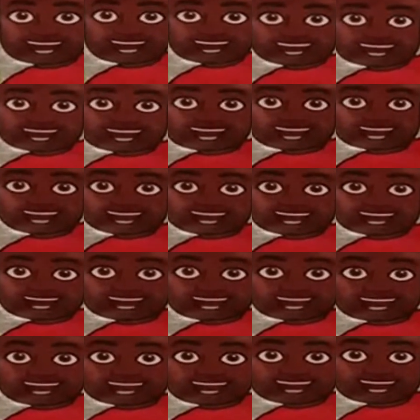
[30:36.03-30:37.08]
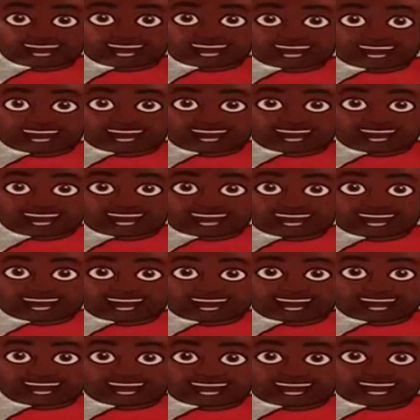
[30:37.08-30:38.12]
Go Print says I got two
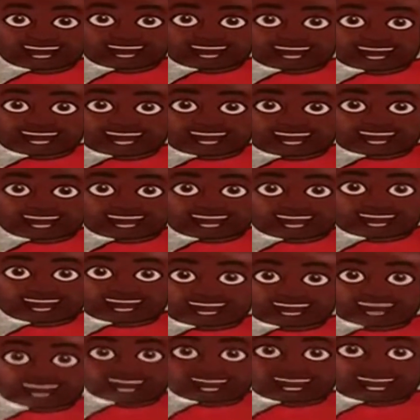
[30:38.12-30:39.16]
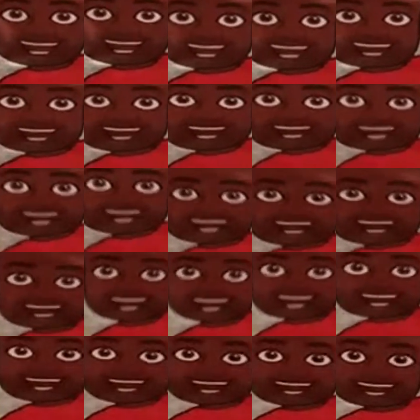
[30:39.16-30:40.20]
likes in. Um,
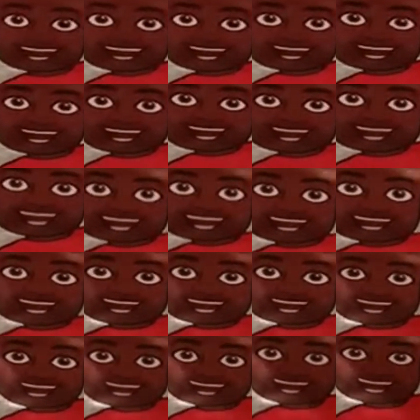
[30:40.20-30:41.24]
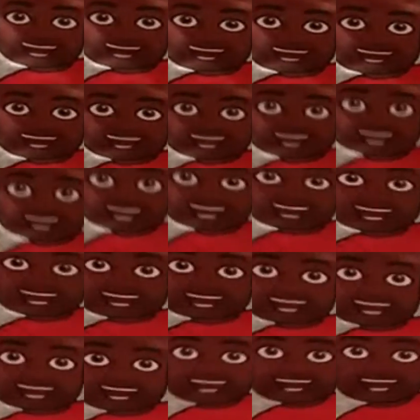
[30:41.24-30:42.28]
I see 61 likes and
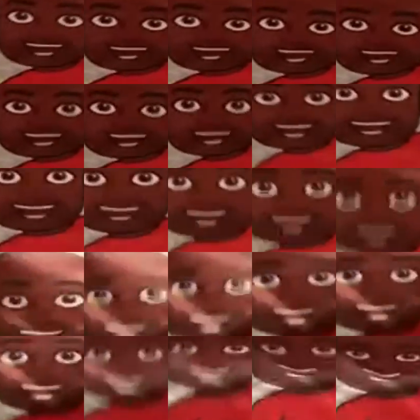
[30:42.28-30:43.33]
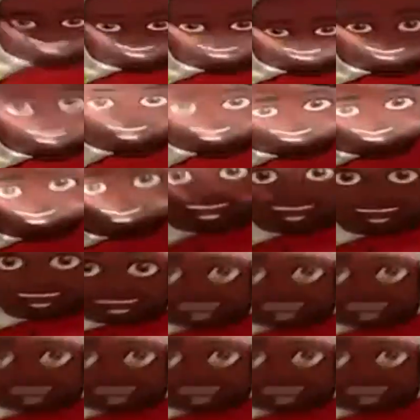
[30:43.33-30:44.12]
78 people up in here, but this is this is